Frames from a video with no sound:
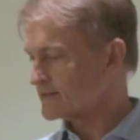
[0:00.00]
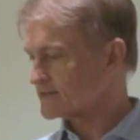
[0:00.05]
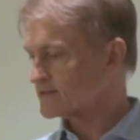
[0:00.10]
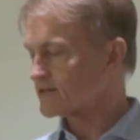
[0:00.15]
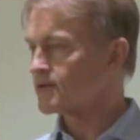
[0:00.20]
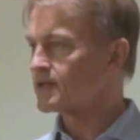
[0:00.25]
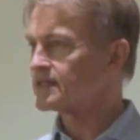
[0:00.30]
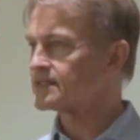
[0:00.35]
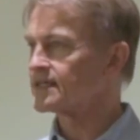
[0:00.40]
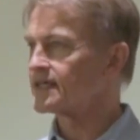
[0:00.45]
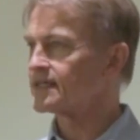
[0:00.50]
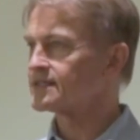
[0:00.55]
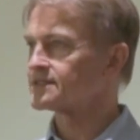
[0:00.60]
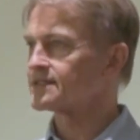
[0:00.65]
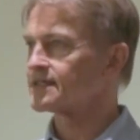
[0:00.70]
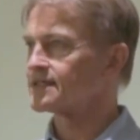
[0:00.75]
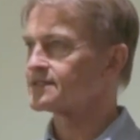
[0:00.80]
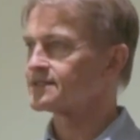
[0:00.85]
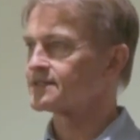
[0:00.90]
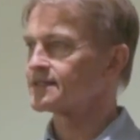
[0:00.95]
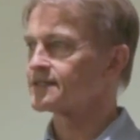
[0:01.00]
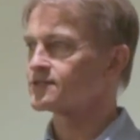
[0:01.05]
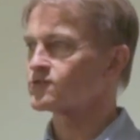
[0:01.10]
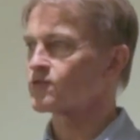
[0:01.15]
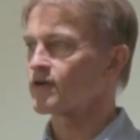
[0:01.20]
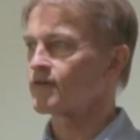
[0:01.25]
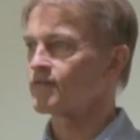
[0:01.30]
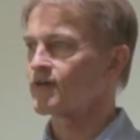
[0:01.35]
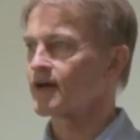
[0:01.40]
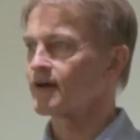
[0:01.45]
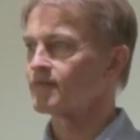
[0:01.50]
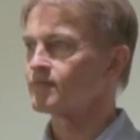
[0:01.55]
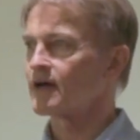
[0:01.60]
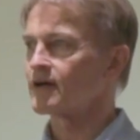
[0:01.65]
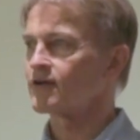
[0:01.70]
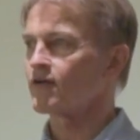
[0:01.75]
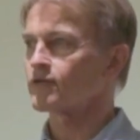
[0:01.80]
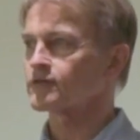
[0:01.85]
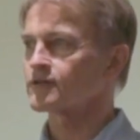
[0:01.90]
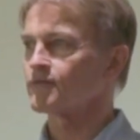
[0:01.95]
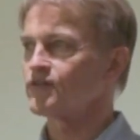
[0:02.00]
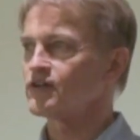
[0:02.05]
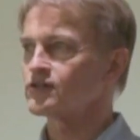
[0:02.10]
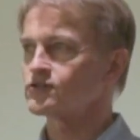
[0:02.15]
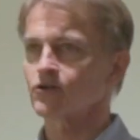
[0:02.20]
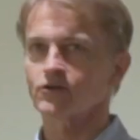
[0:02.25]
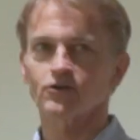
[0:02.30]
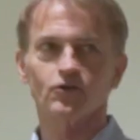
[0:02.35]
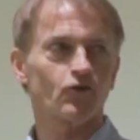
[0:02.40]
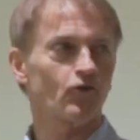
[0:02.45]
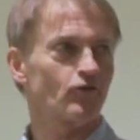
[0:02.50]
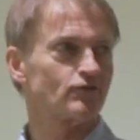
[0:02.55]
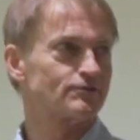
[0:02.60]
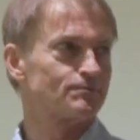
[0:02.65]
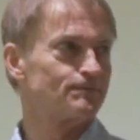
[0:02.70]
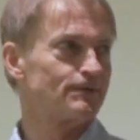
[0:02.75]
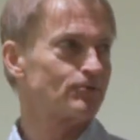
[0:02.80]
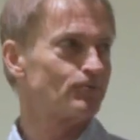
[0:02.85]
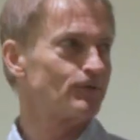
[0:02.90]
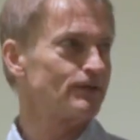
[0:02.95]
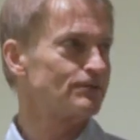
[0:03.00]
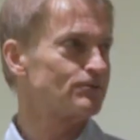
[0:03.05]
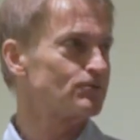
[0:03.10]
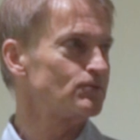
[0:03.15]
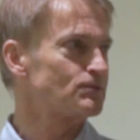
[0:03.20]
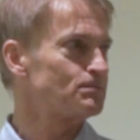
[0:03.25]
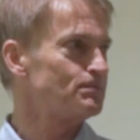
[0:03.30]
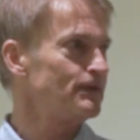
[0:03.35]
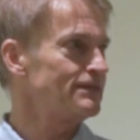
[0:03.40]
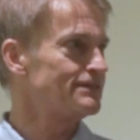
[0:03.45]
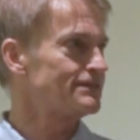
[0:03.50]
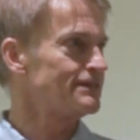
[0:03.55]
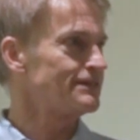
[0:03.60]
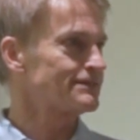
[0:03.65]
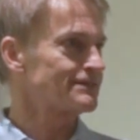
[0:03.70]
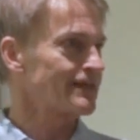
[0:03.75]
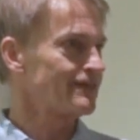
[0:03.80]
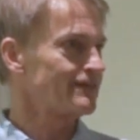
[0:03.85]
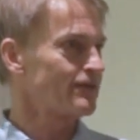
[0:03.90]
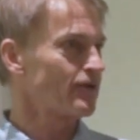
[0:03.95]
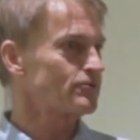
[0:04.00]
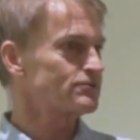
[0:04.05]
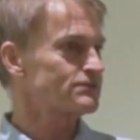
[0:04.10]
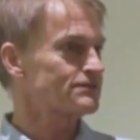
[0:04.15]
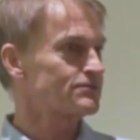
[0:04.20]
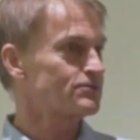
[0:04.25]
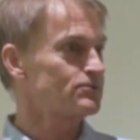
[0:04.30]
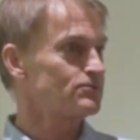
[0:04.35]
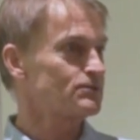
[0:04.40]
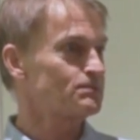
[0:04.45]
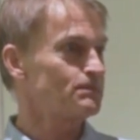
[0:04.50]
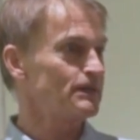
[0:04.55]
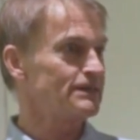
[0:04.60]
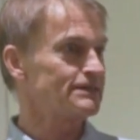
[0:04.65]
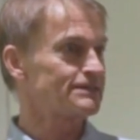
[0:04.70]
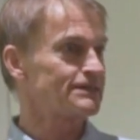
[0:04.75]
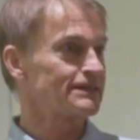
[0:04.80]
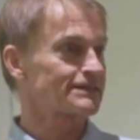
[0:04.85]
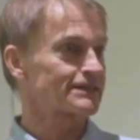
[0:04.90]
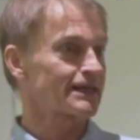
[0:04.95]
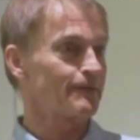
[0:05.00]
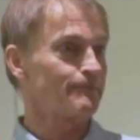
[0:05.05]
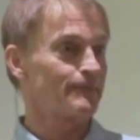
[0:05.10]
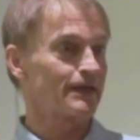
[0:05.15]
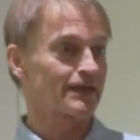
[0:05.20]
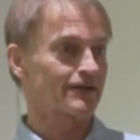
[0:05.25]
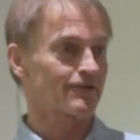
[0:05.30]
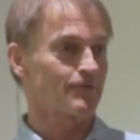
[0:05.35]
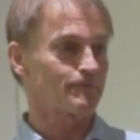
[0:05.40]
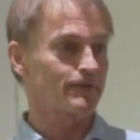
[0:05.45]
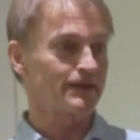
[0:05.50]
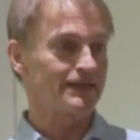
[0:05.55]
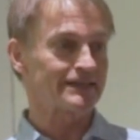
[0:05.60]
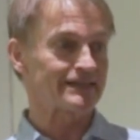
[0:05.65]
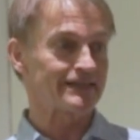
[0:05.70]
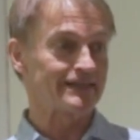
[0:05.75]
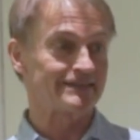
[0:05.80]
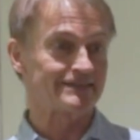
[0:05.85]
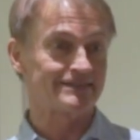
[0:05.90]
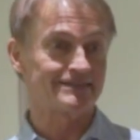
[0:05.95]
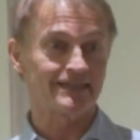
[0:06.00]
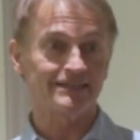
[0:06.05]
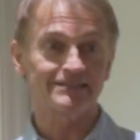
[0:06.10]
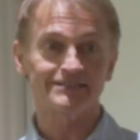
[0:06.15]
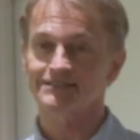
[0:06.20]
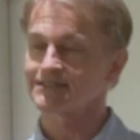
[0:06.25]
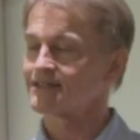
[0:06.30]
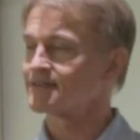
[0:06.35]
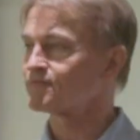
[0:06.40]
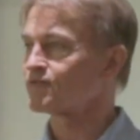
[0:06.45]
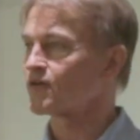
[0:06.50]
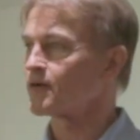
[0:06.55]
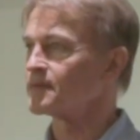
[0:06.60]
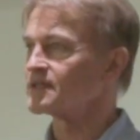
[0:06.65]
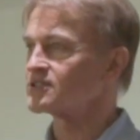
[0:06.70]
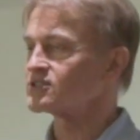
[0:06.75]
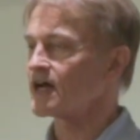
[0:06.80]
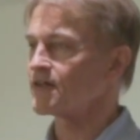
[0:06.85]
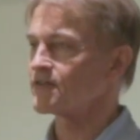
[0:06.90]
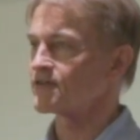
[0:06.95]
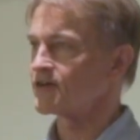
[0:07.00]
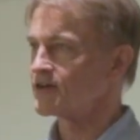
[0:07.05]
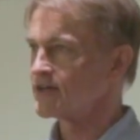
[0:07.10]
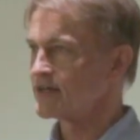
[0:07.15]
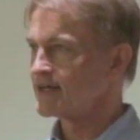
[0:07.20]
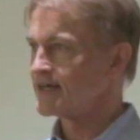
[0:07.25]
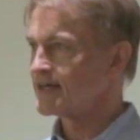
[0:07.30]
So it's sort of an artificial cross between two species, and those two species can be completely distant from each other.